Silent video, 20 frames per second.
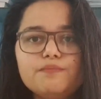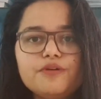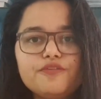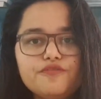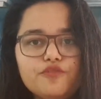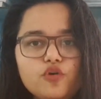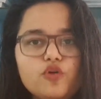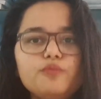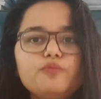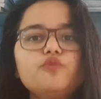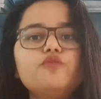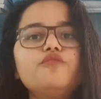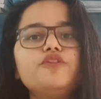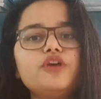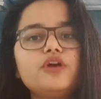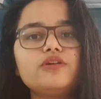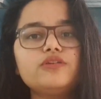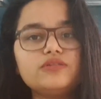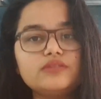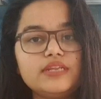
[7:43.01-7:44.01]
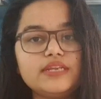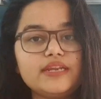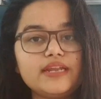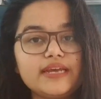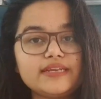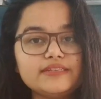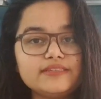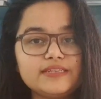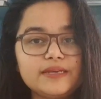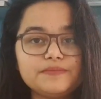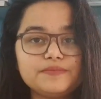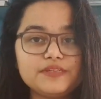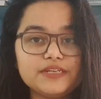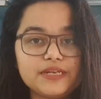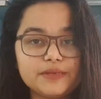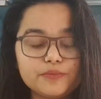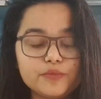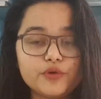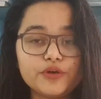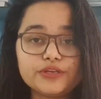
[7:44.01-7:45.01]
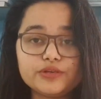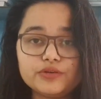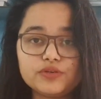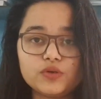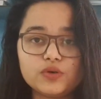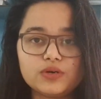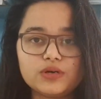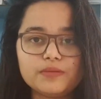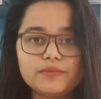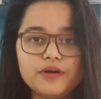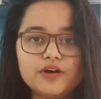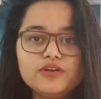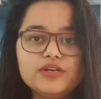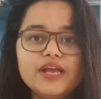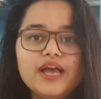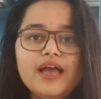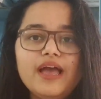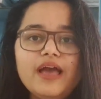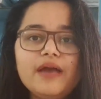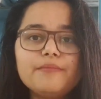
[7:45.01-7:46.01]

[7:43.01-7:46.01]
before moving on to the next steps that I'm going to talk about.